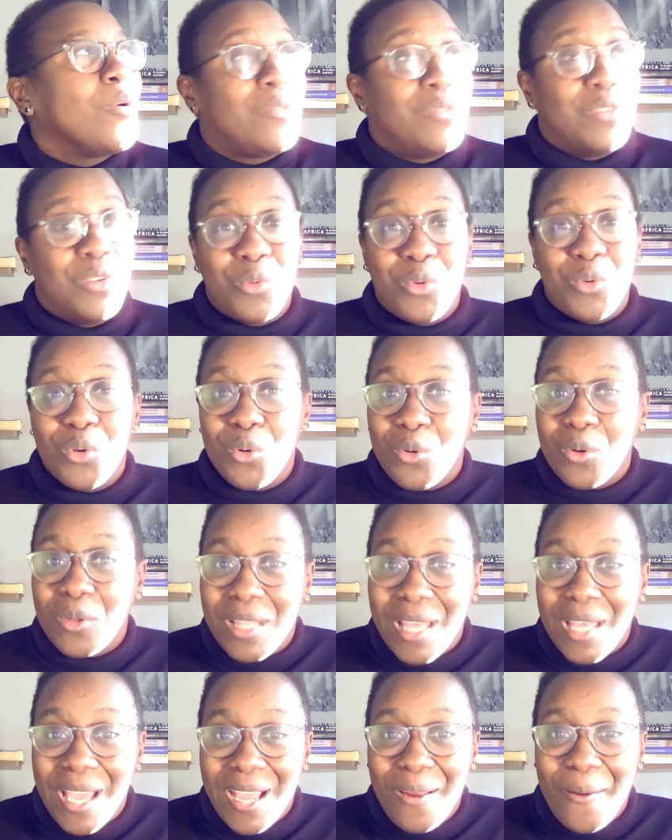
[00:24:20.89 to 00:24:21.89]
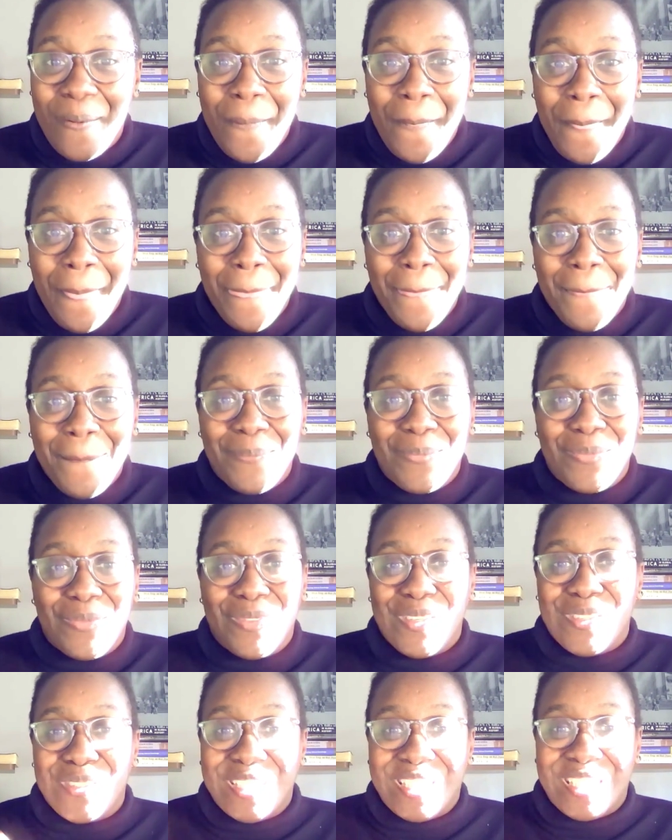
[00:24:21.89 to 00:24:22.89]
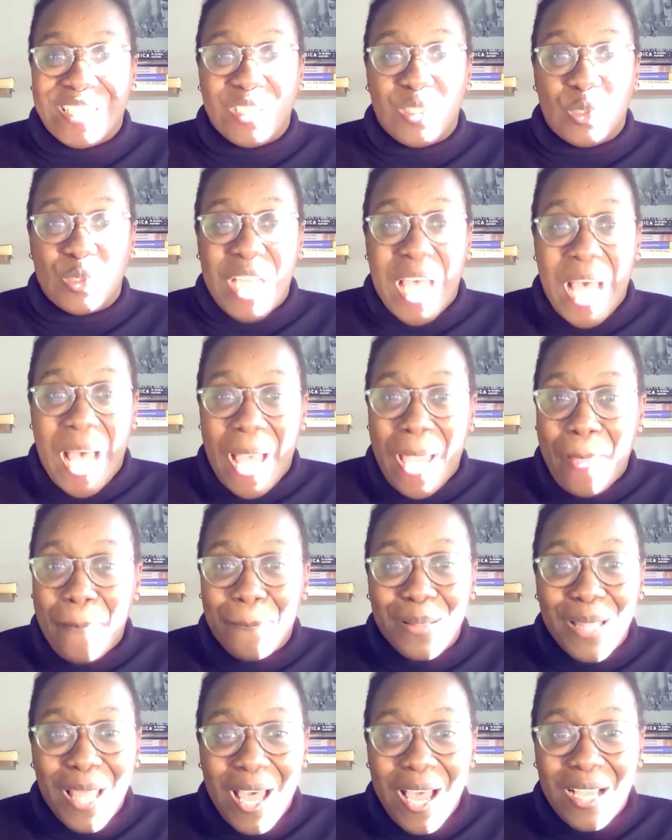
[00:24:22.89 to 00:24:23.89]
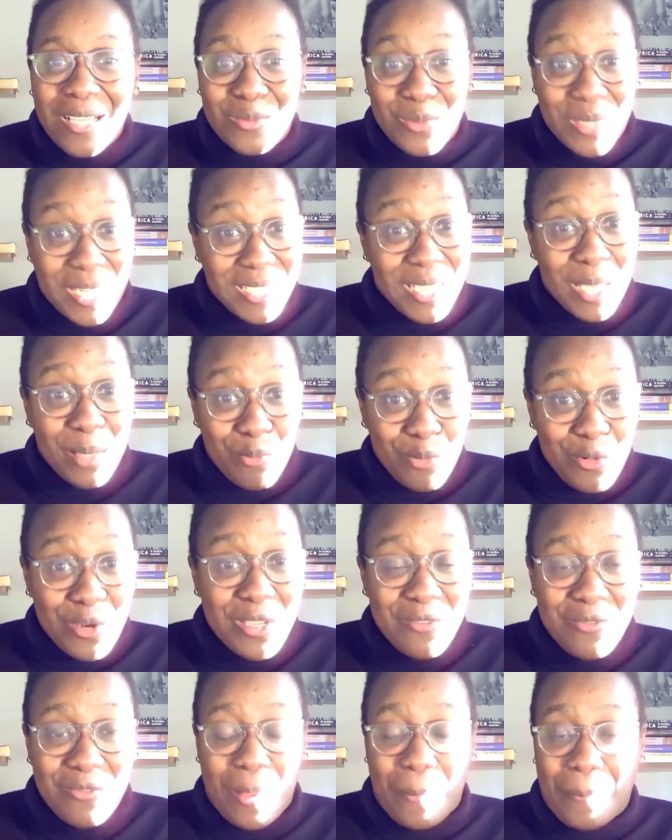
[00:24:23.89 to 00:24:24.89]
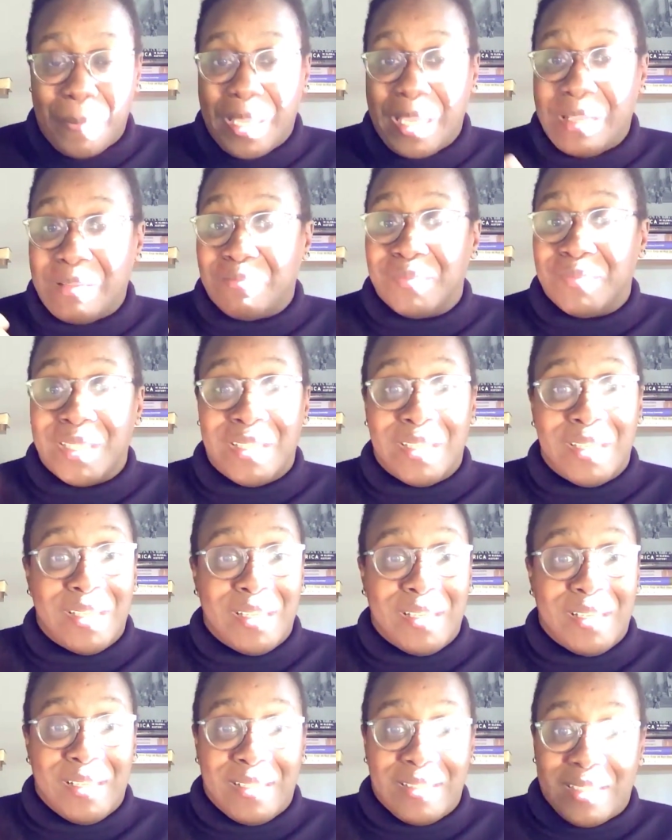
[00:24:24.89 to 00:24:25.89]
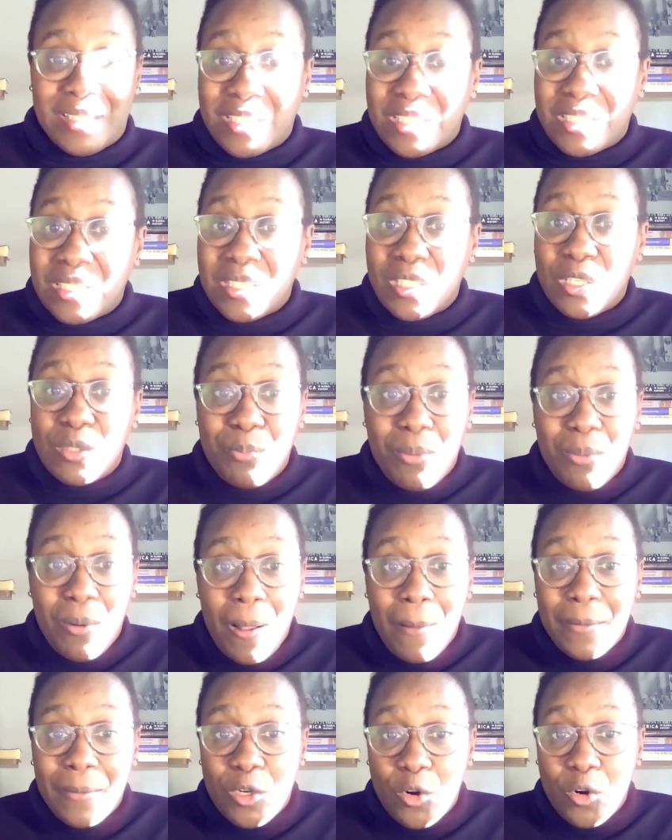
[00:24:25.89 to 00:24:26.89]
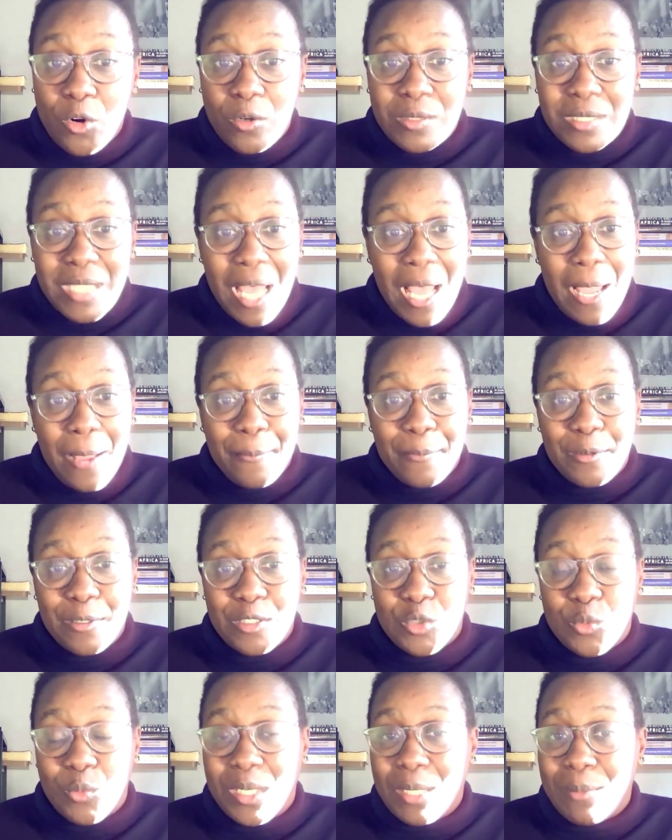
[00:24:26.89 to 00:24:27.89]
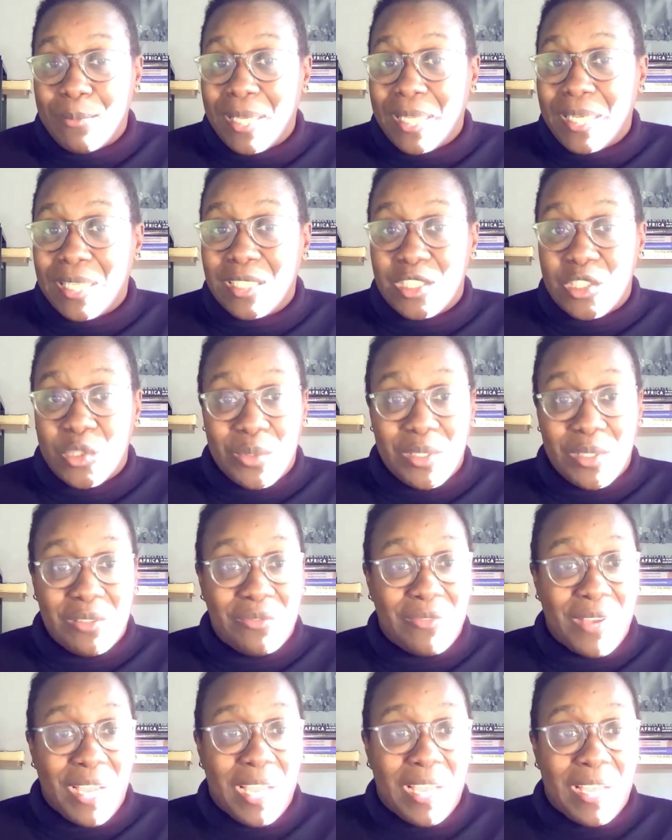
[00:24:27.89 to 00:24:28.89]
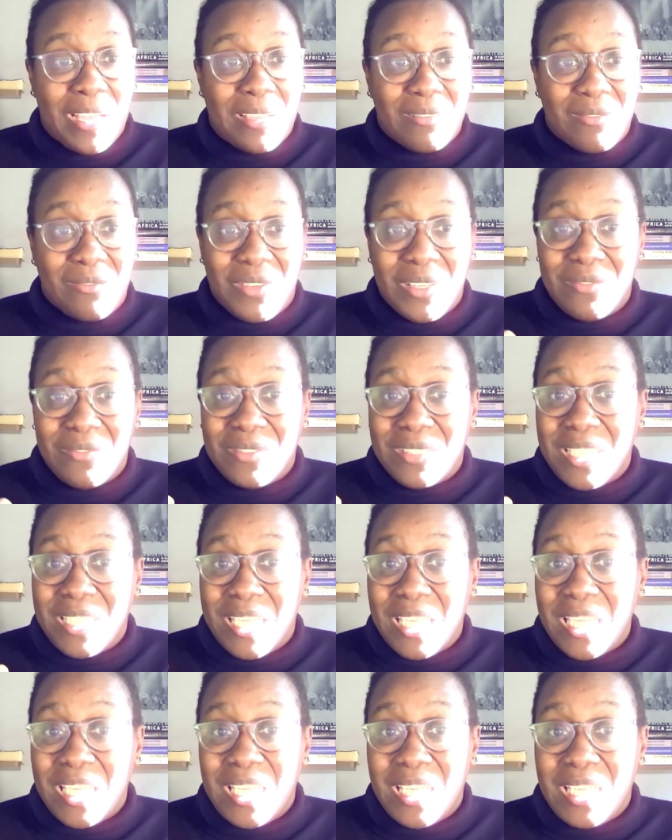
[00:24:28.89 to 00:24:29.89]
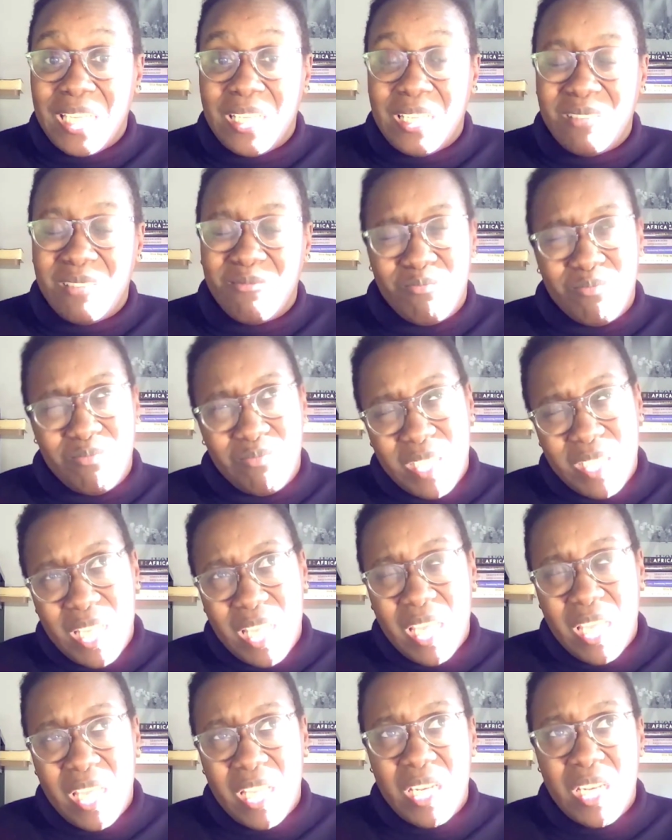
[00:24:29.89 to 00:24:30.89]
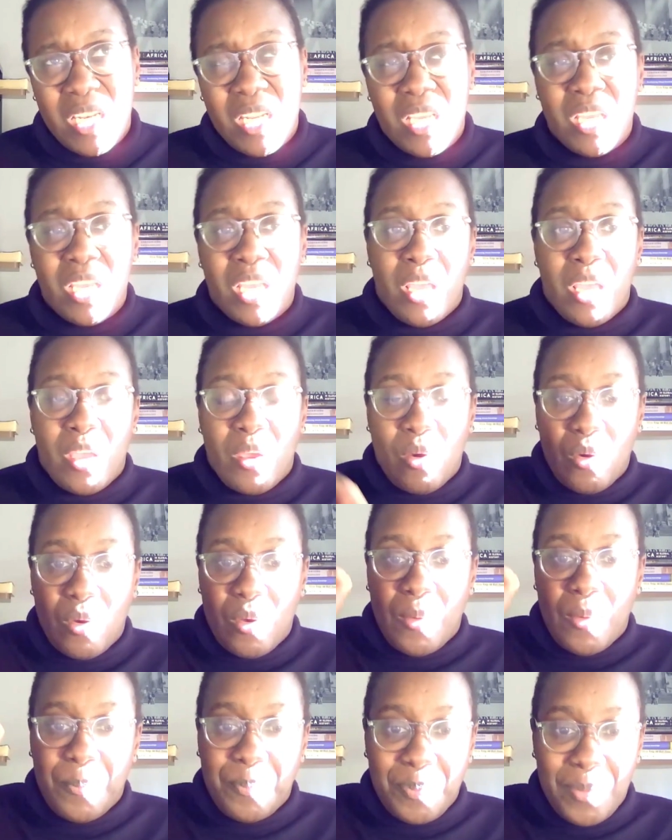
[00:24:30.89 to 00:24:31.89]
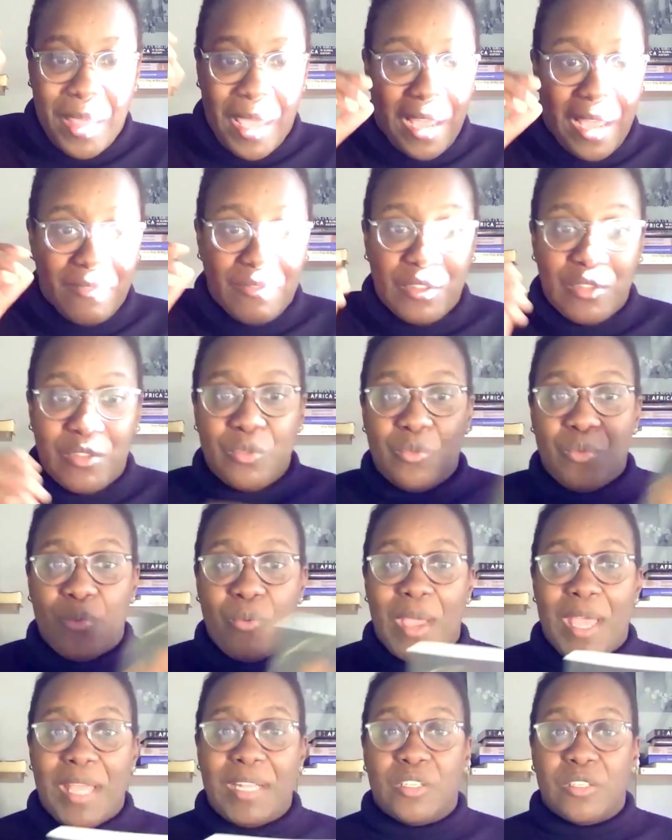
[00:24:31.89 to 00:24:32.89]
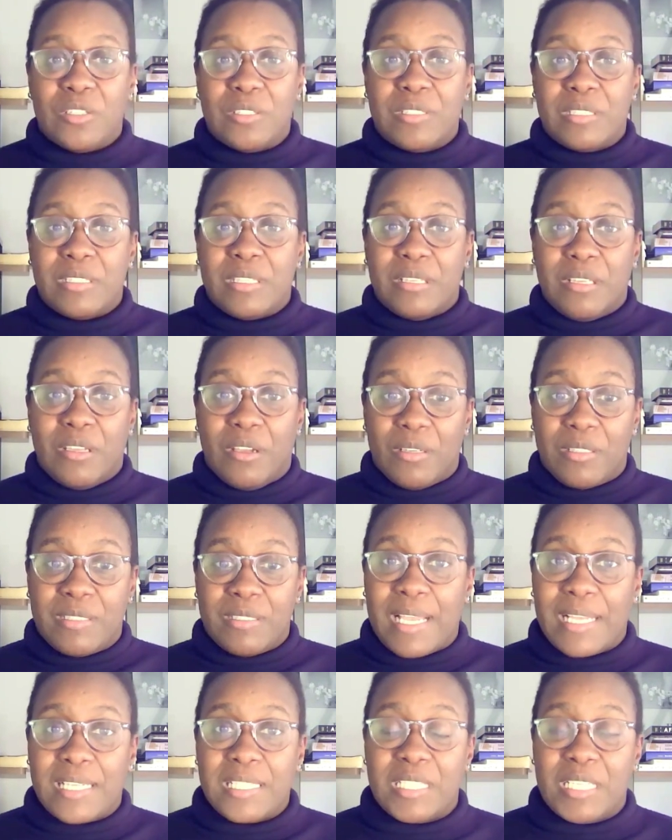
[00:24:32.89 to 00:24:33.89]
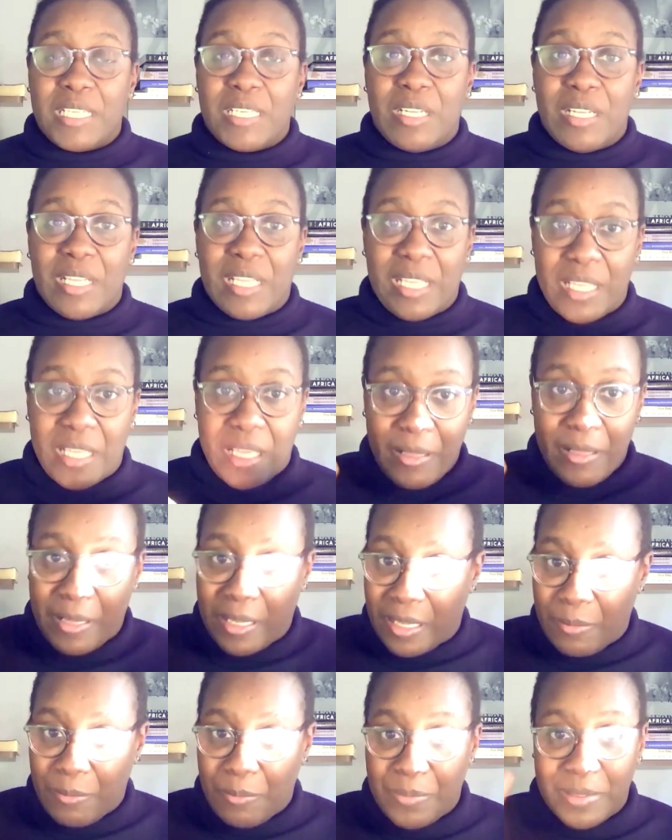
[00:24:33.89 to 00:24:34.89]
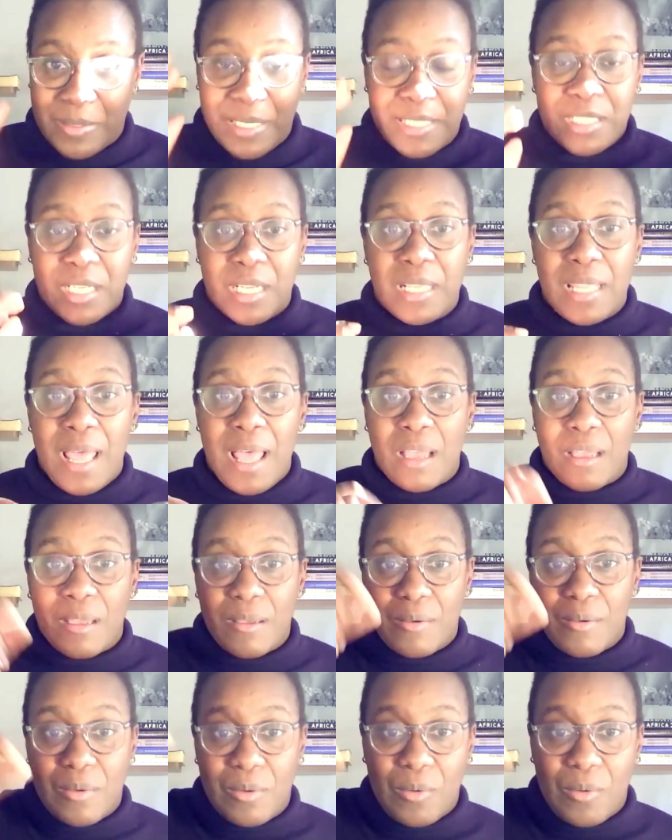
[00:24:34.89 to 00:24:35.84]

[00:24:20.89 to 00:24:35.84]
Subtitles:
If you Google that, there's these little time blocks. When I say brief, I mean set your little Pomodoro timer, 20 minutes, 25, 15, 10. After you've read your section, set your clock.